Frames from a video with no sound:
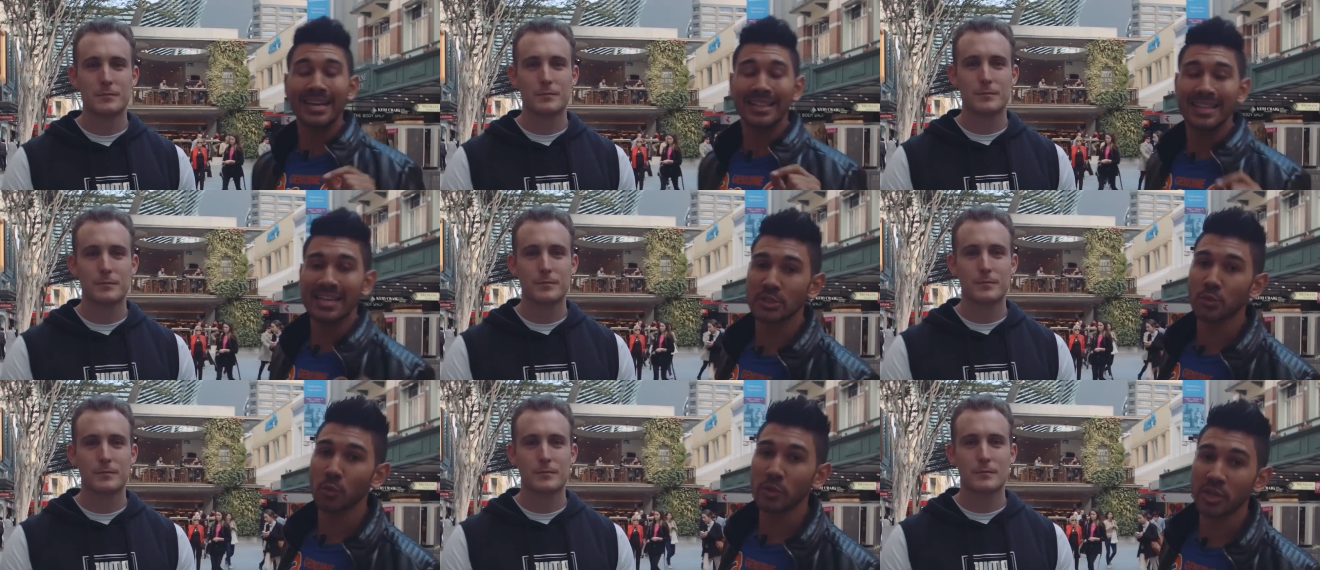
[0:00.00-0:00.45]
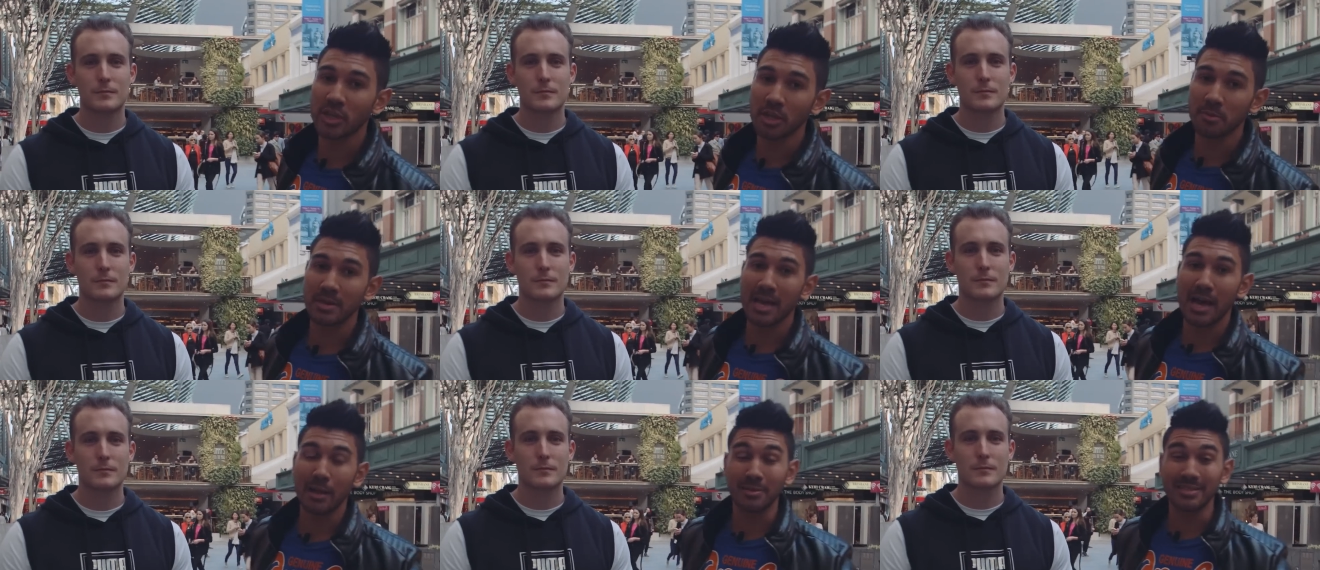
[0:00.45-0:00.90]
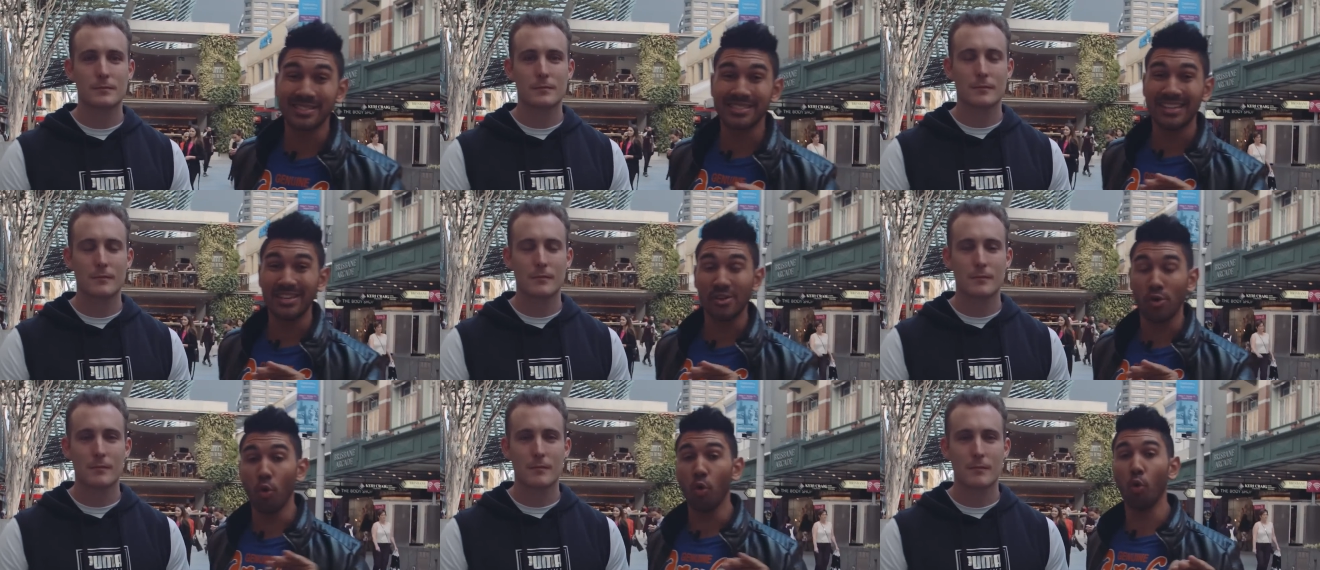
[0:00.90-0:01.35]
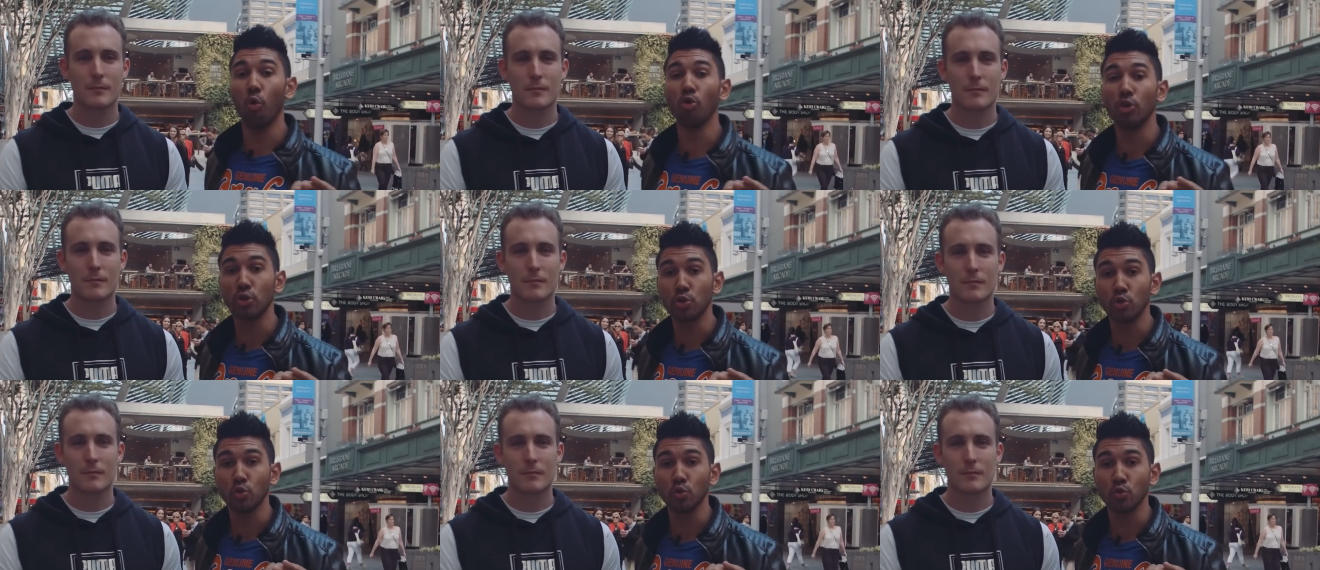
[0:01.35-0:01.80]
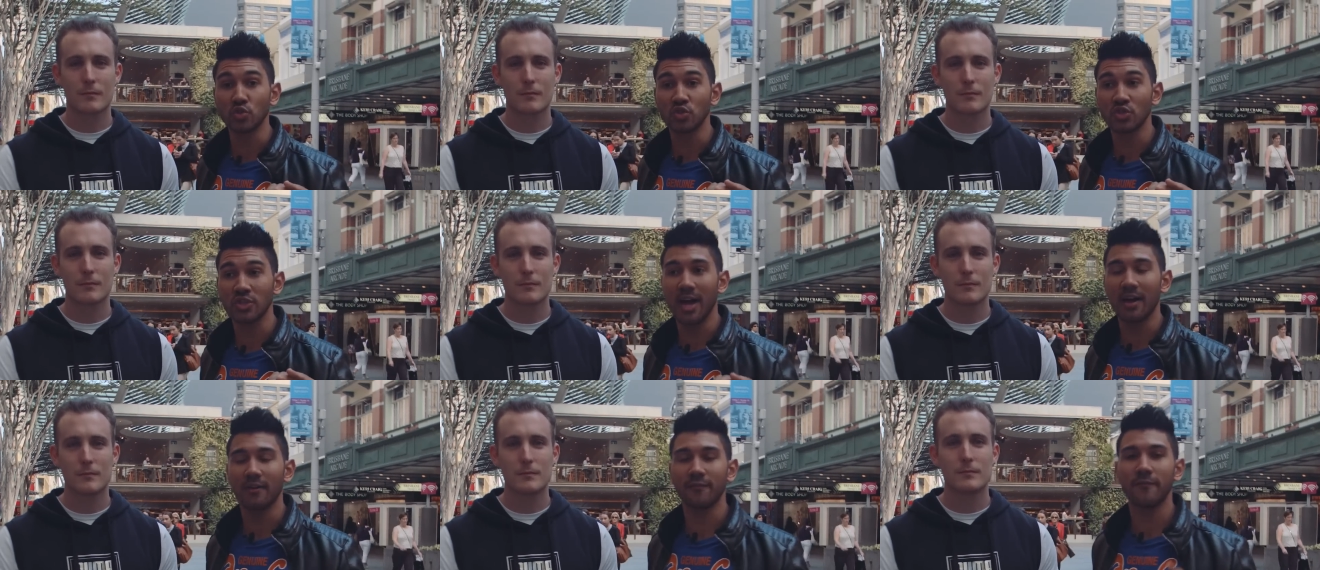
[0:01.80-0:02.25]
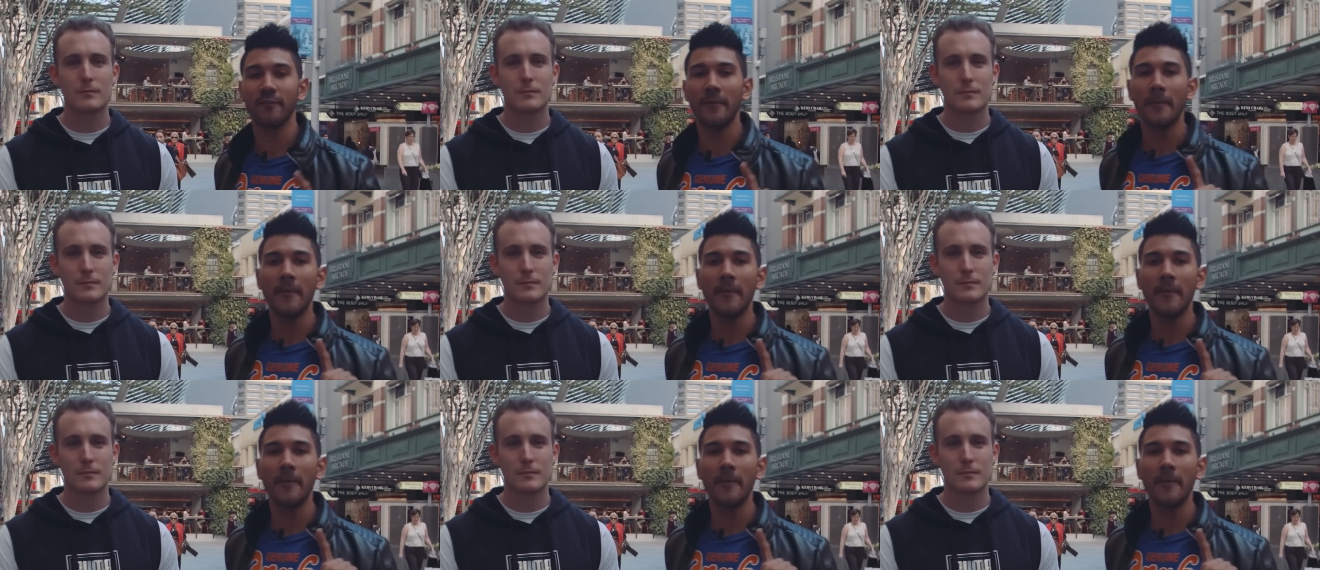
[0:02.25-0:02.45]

Speaker 1: That's when you're going to be able to see all the cool stuff.